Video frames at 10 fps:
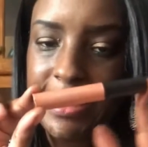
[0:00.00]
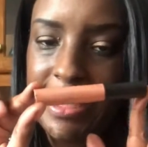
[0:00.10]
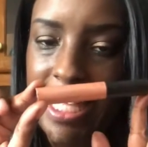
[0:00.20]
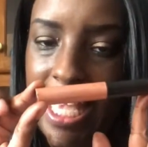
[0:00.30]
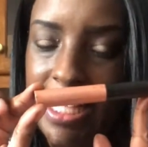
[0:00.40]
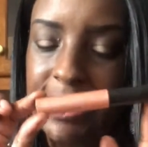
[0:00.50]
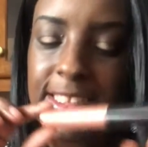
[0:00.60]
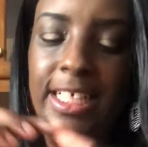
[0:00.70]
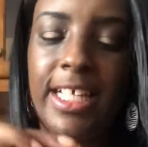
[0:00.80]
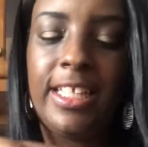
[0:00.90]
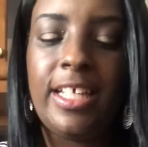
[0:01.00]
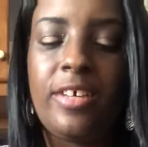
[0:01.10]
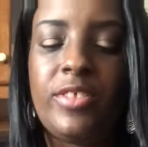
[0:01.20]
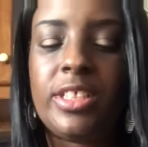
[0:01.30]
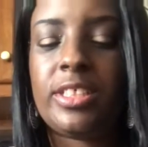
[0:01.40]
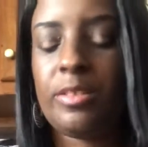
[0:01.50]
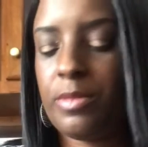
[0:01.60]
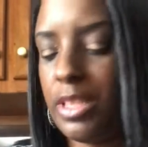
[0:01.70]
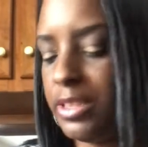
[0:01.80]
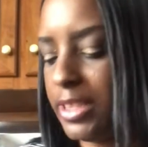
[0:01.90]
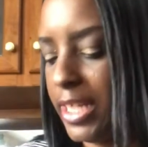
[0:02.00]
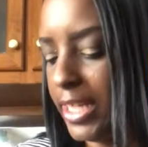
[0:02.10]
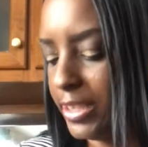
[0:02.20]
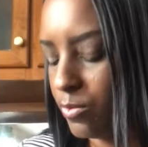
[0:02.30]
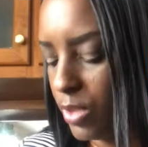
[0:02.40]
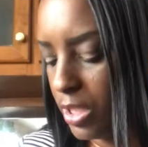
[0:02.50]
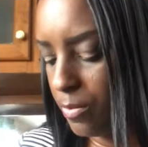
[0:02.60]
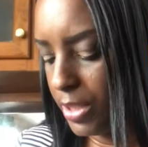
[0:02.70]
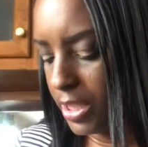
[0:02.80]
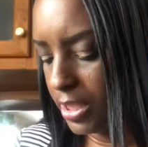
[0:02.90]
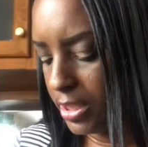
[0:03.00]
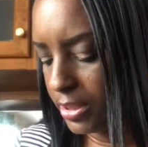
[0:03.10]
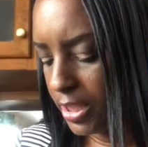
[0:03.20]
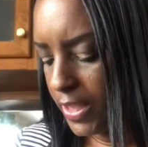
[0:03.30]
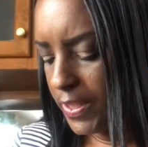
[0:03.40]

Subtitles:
Yes, I love this lip gloss as well because